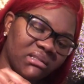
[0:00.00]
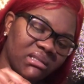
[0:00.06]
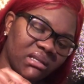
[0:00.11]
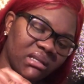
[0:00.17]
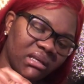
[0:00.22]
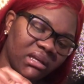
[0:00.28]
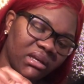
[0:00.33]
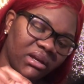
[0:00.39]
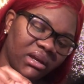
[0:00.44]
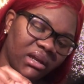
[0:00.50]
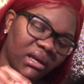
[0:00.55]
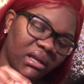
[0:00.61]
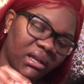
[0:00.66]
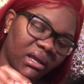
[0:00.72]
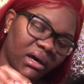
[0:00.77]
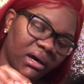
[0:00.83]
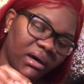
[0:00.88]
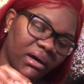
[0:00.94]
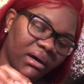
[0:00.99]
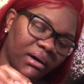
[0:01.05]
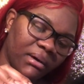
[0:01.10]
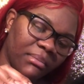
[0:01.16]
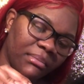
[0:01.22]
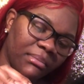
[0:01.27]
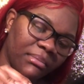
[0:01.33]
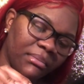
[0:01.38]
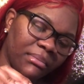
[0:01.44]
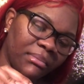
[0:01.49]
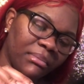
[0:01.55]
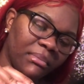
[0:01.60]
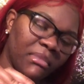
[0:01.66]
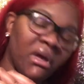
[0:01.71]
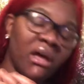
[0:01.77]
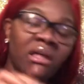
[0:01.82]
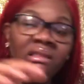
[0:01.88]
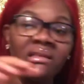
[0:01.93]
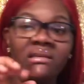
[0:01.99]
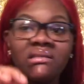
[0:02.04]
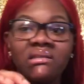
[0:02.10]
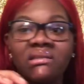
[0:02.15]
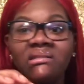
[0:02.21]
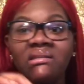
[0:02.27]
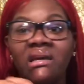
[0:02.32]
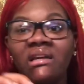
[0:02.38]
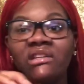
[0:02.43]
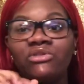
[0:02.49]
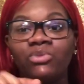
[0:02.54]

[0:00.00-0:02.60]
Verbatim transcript: in here and um, this contains